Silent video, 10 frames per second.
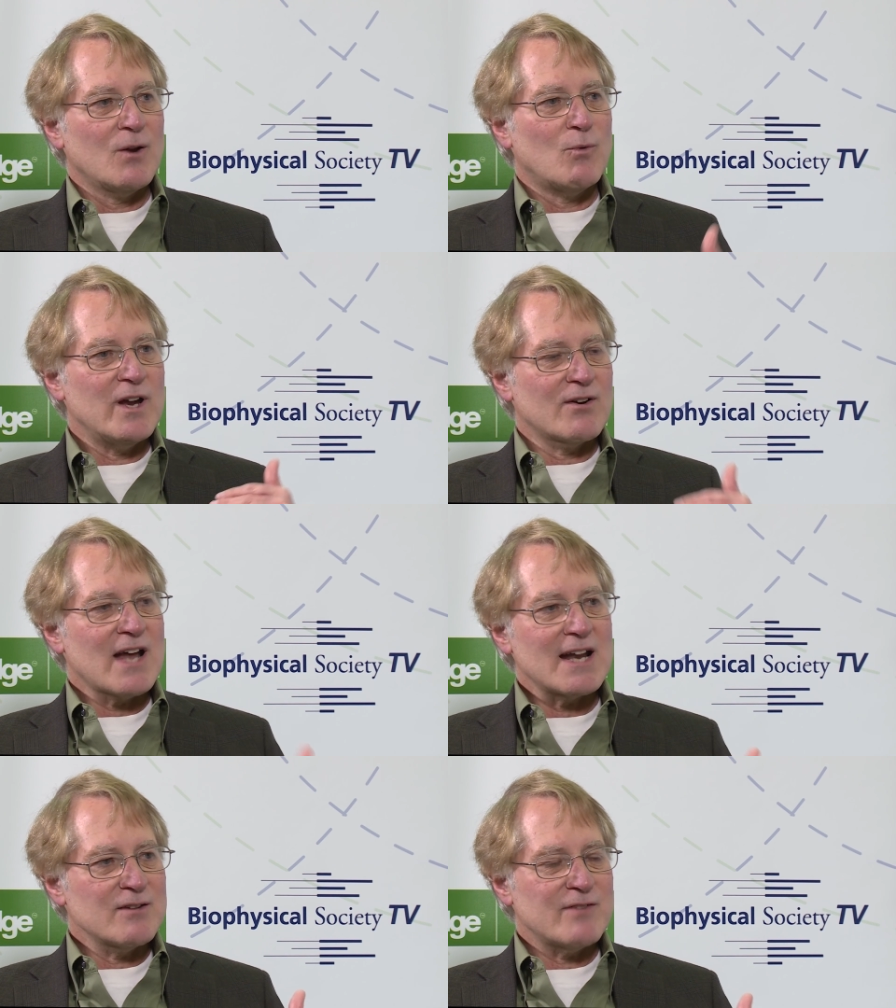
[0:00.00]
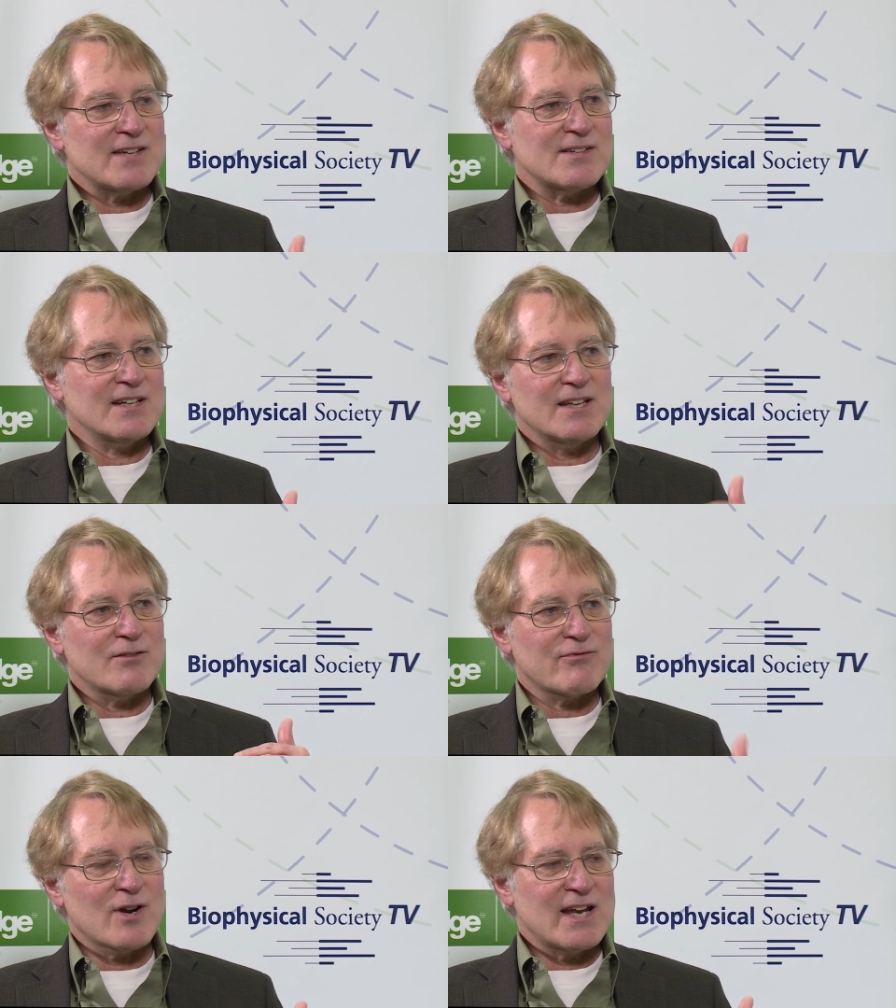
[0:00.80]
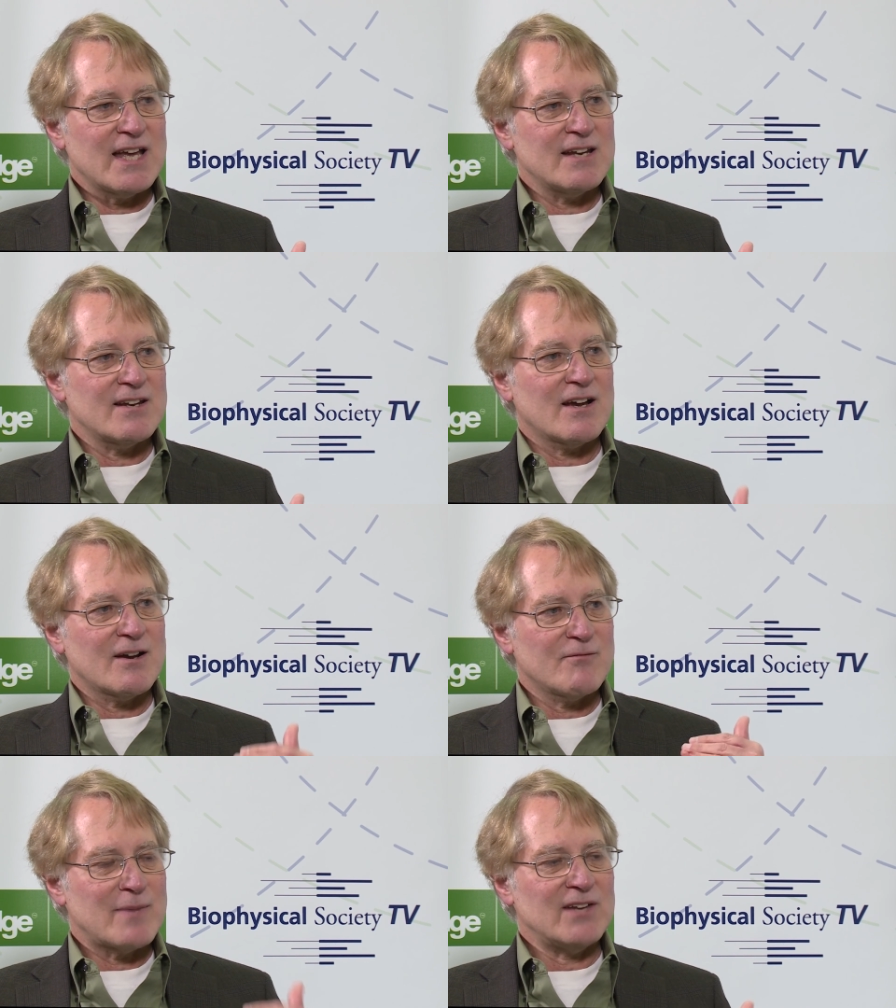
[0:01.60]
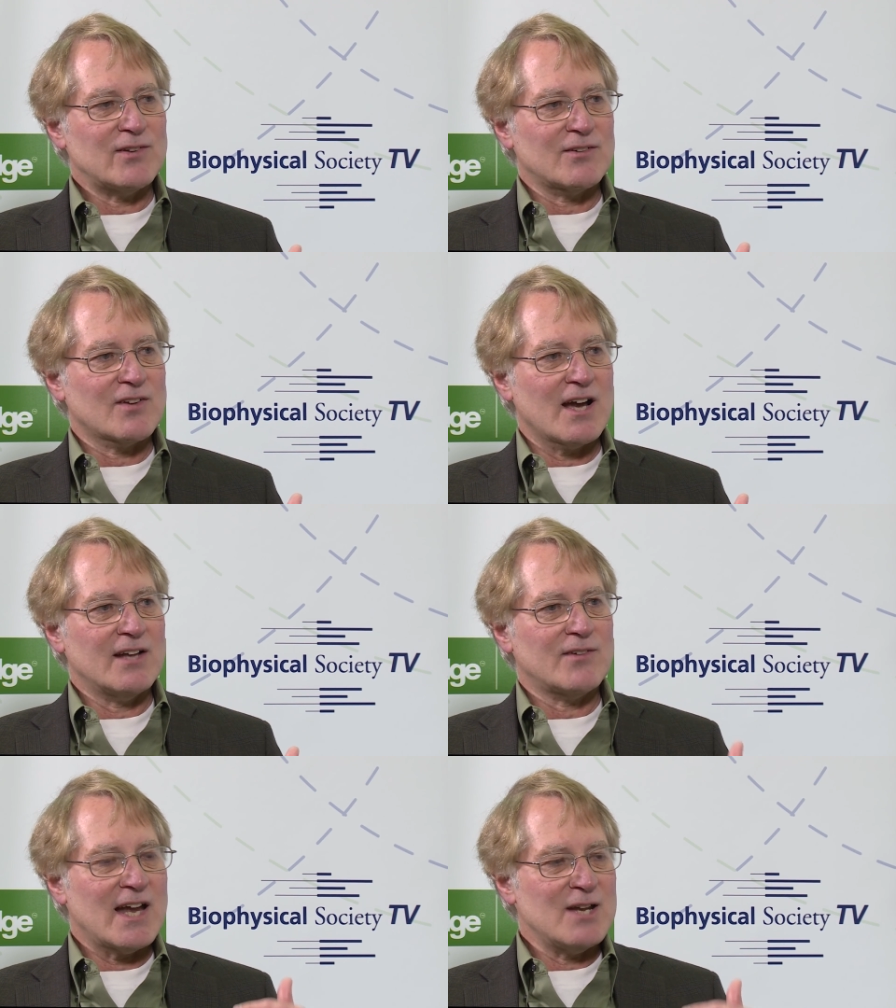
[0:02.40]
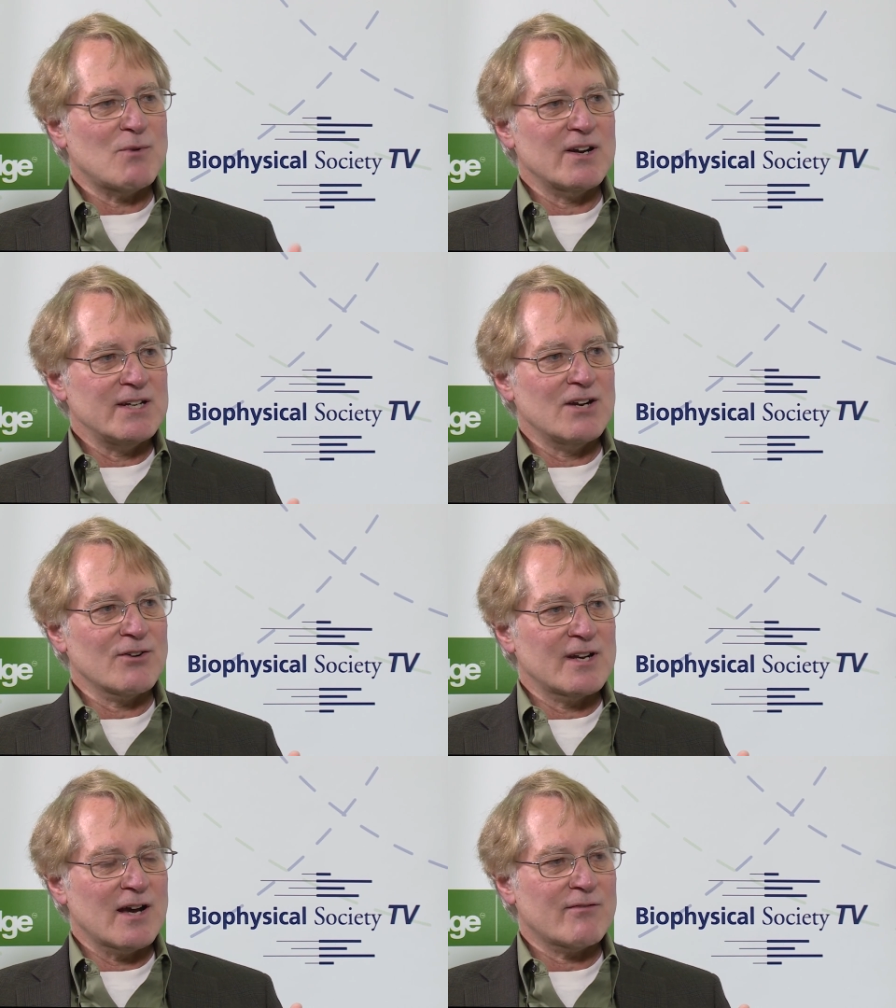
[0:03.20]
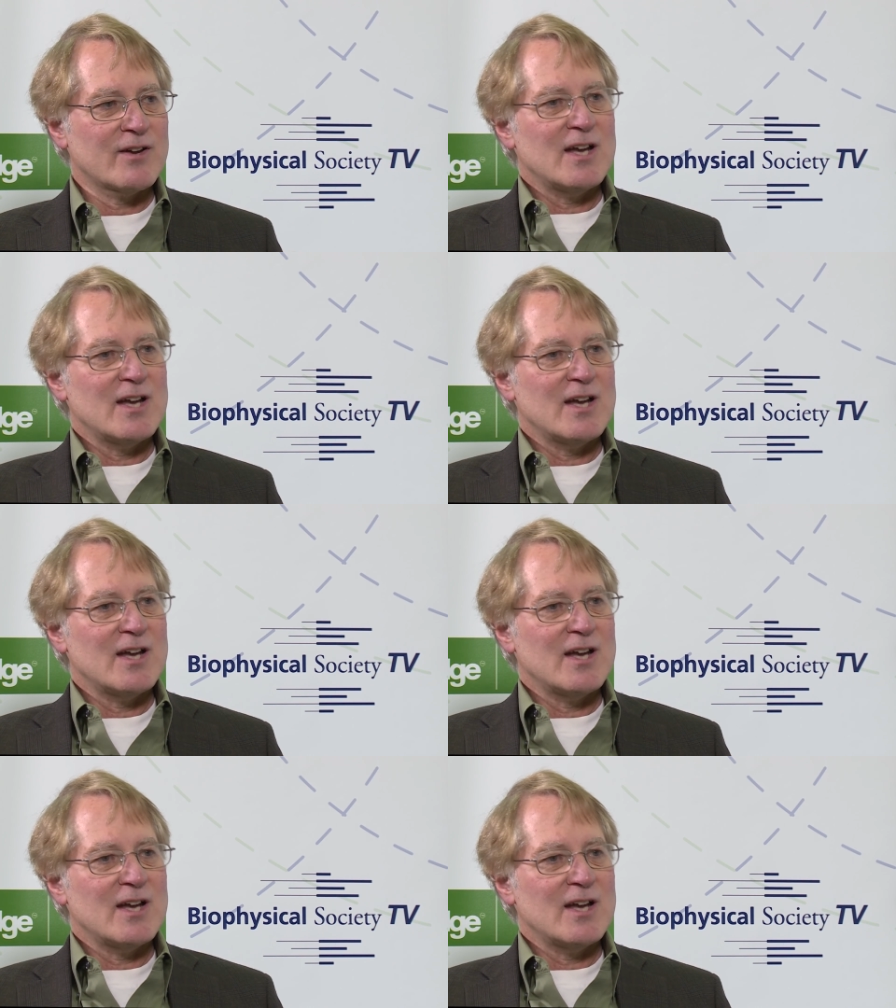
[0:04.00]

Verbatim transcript: We are not investing in the front end of basic science anywhere near enough